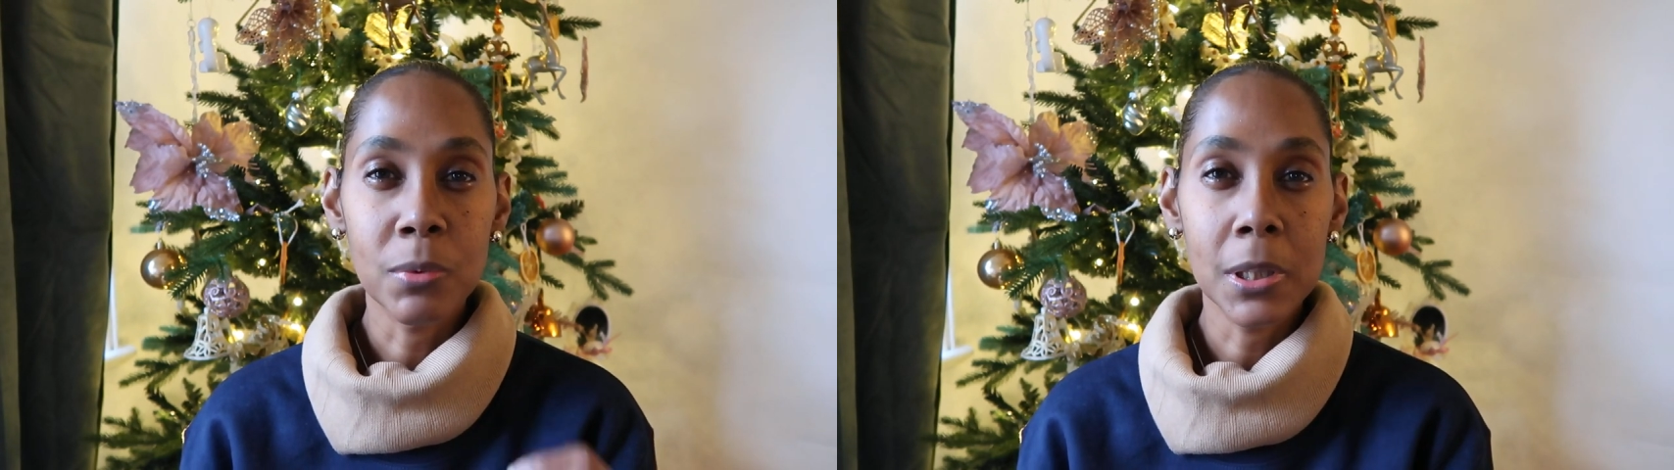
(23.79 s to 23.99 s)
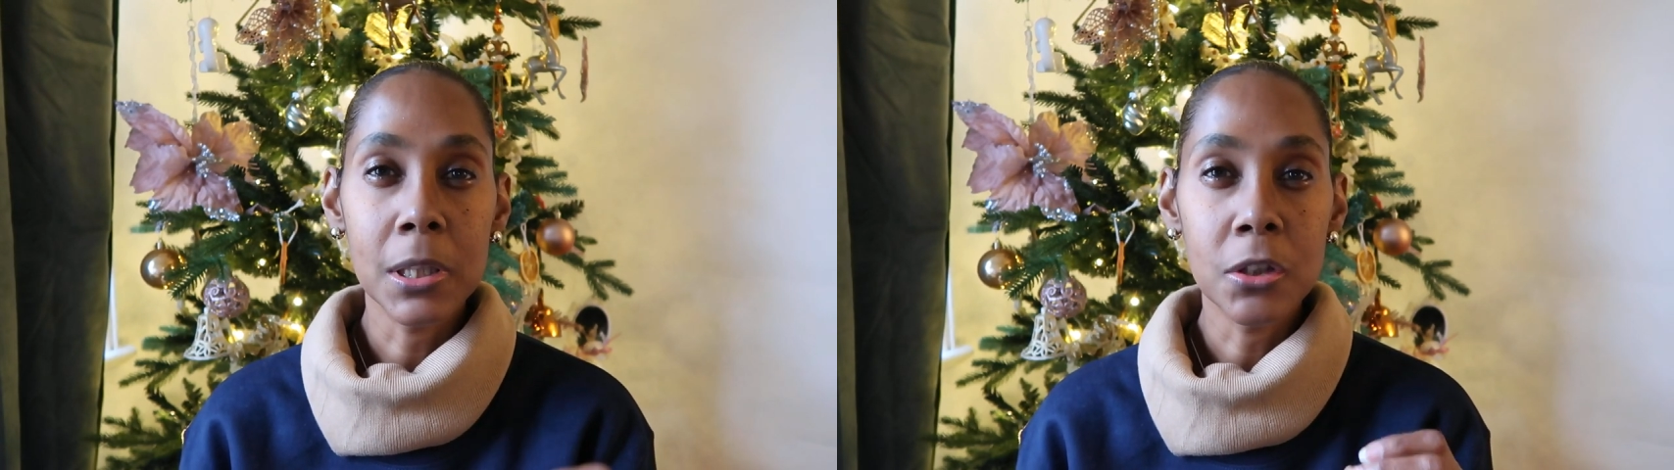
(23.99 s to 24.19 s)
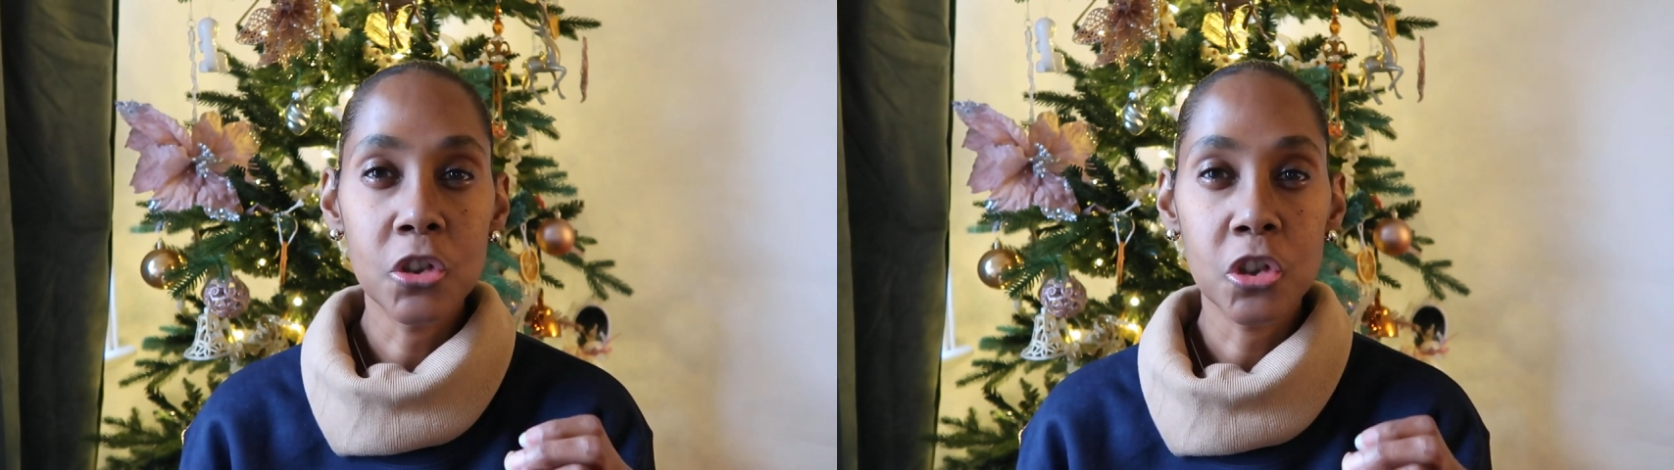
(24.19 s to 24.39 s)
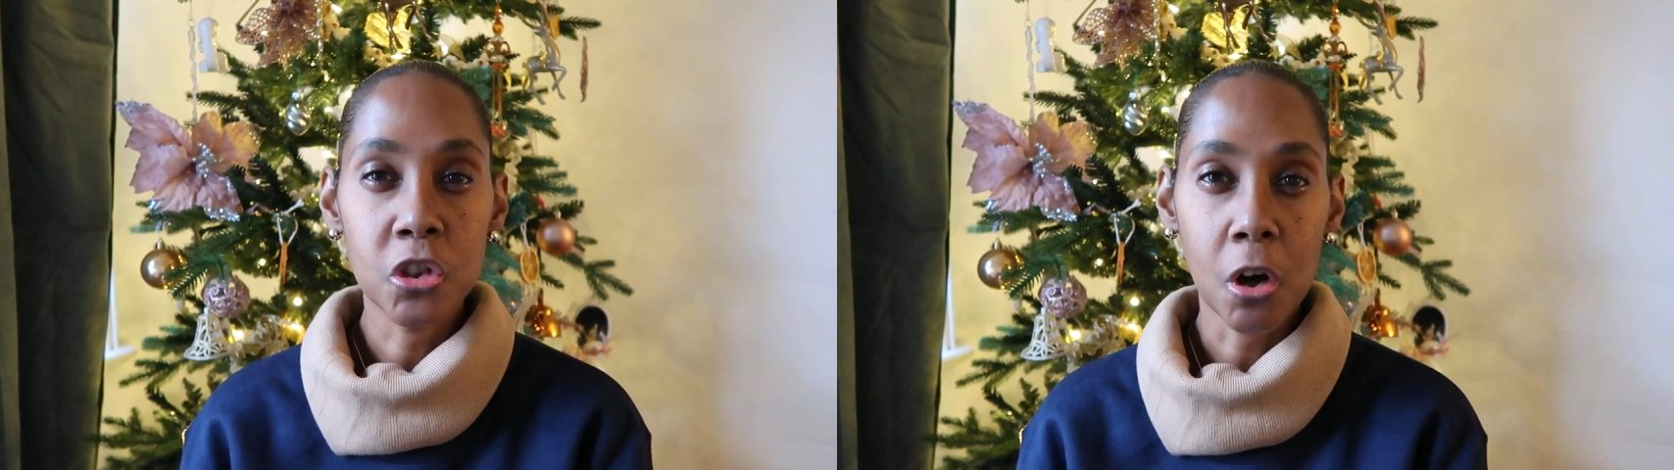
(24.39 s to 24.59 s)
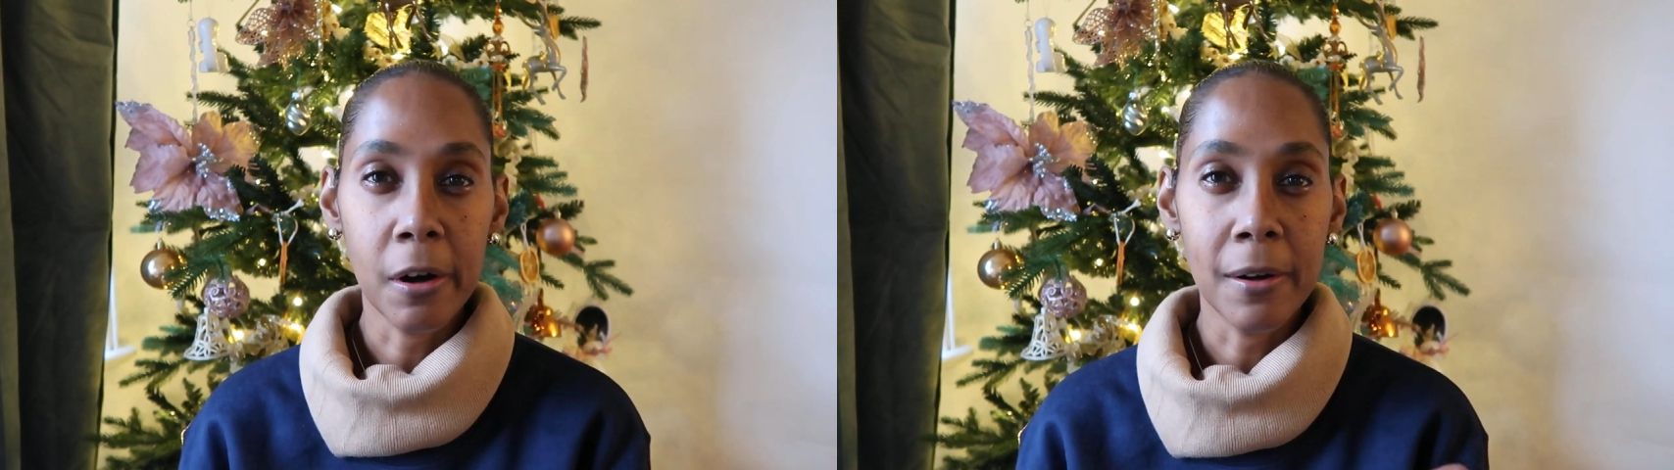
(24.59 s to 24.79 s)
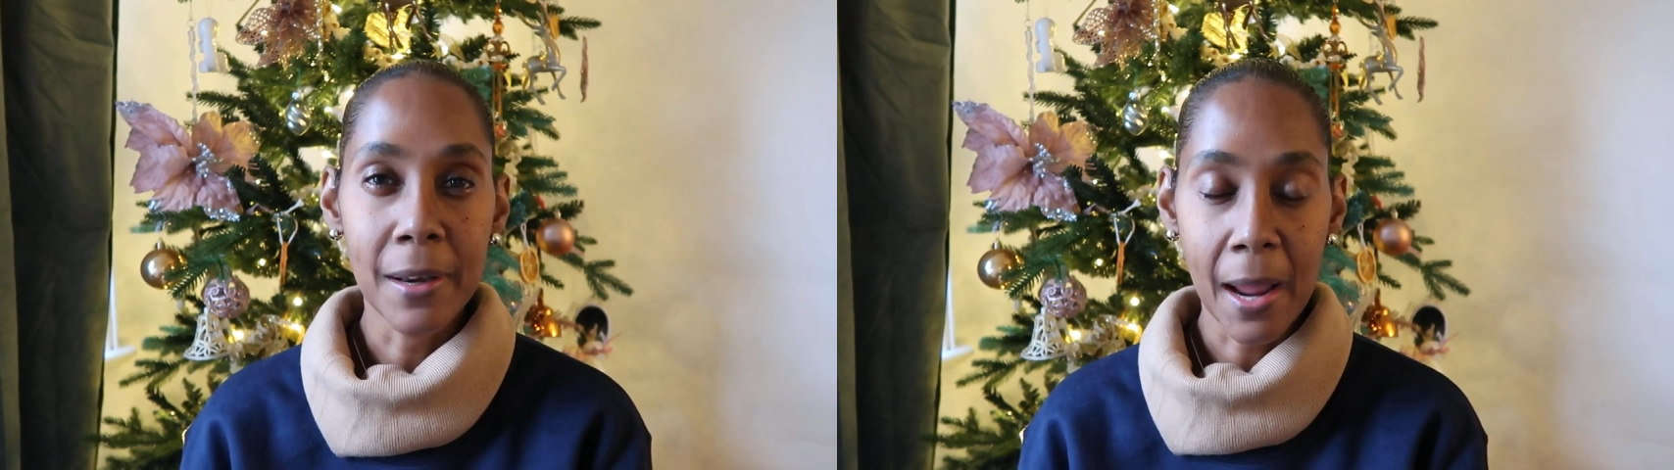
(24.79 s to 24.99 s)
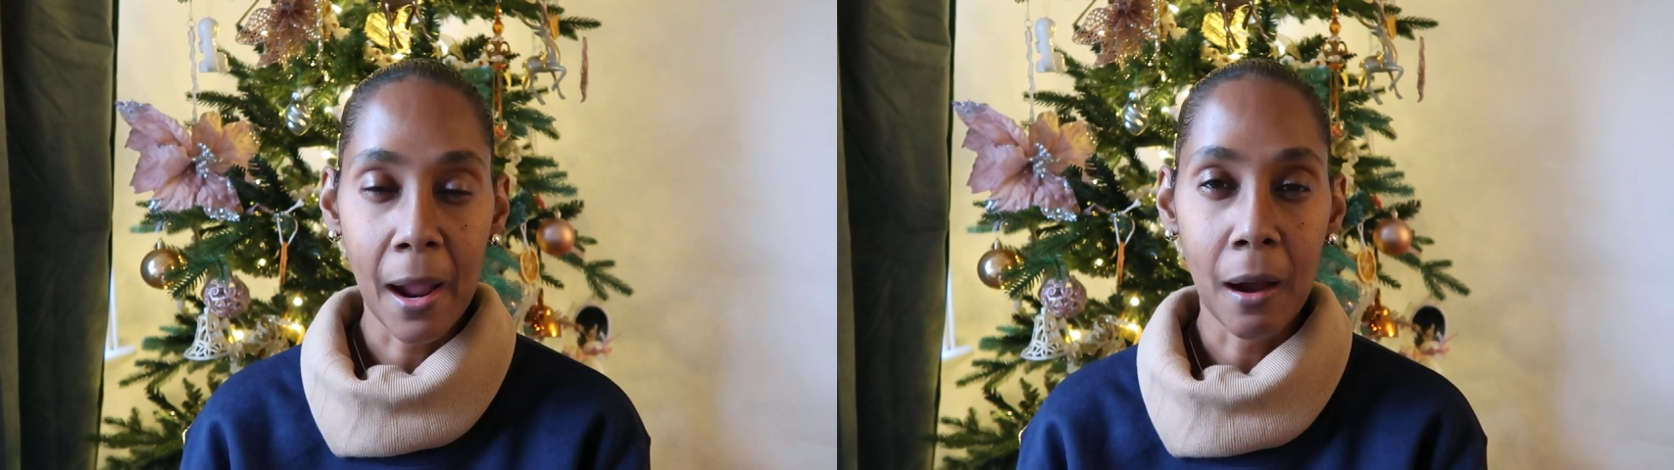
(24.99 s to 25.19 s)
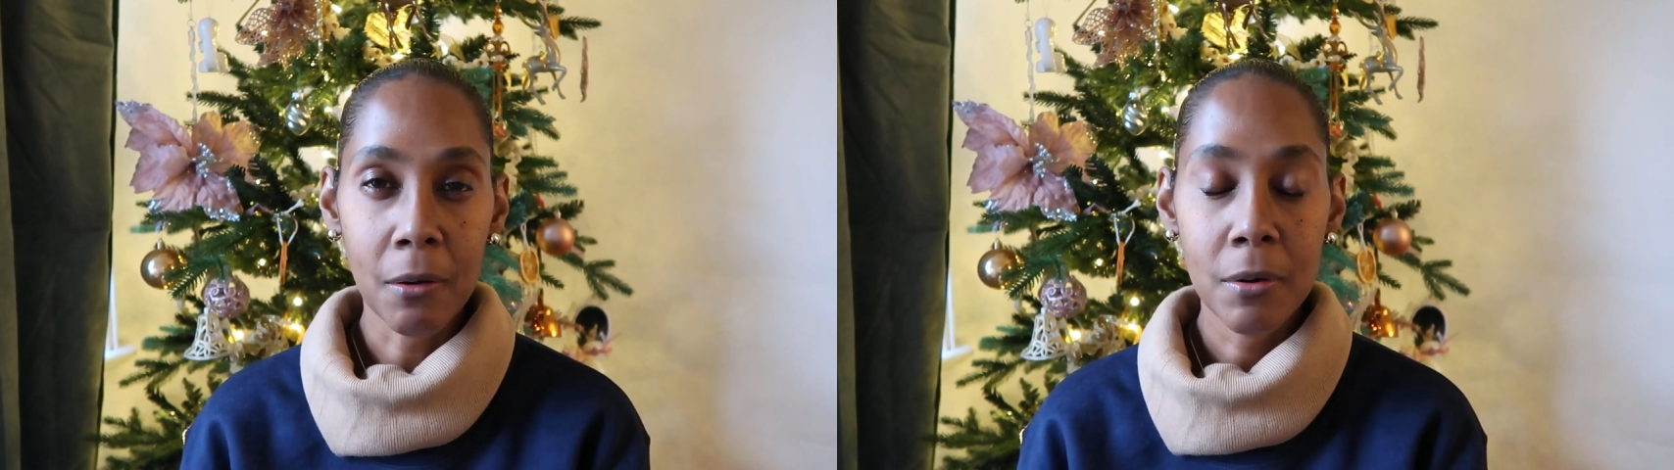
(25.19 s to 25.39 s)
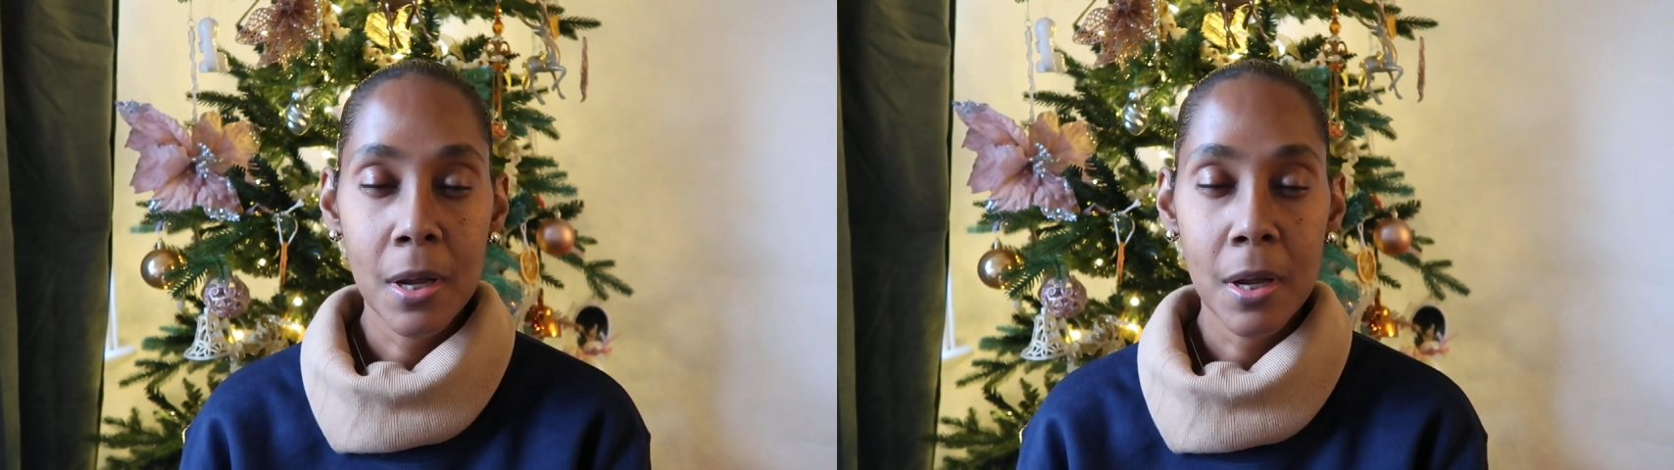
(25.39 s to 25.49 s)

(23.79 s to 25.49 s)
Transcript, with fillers: really start now